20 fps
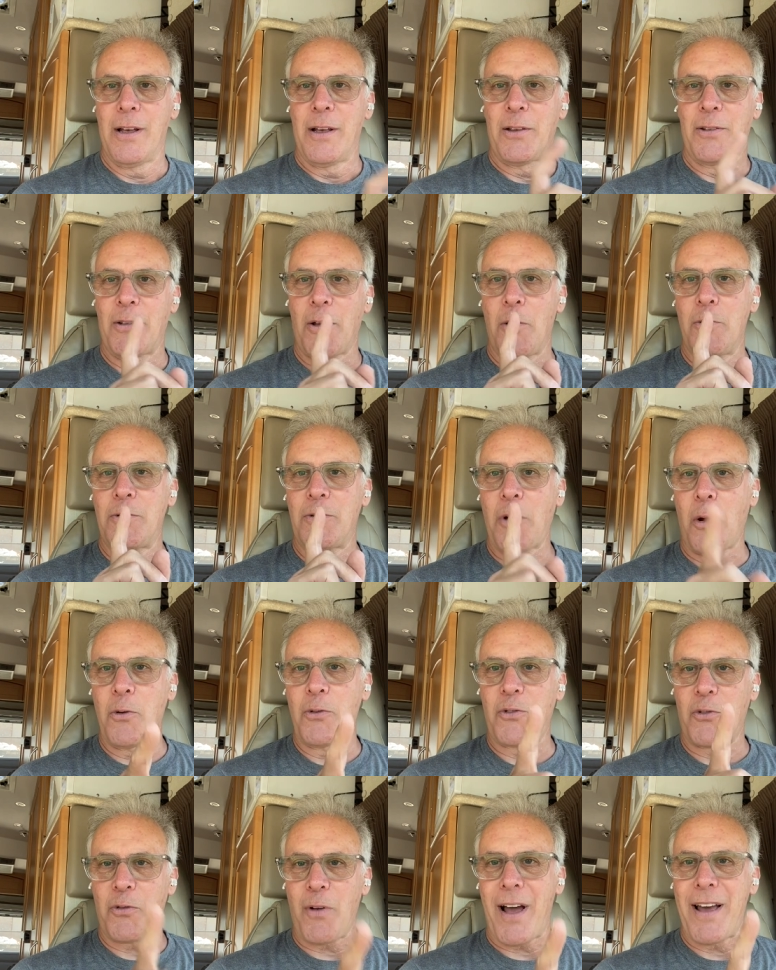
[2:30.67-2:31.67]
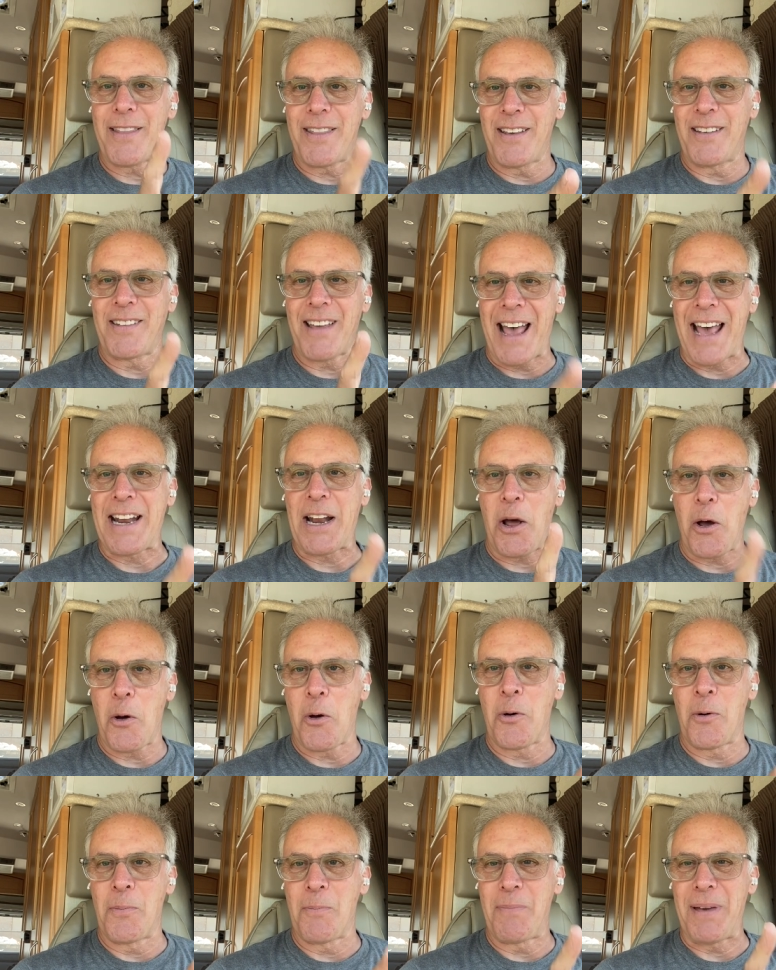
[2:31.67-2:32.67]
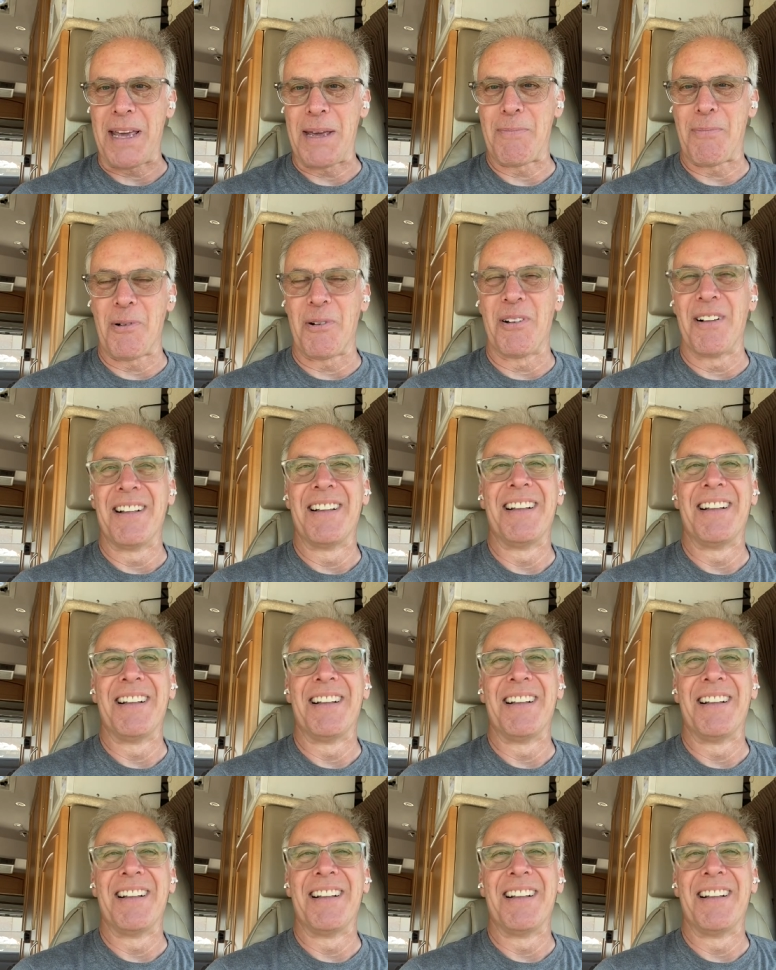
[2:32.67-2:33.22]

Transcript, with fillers: so don't try this at home, people.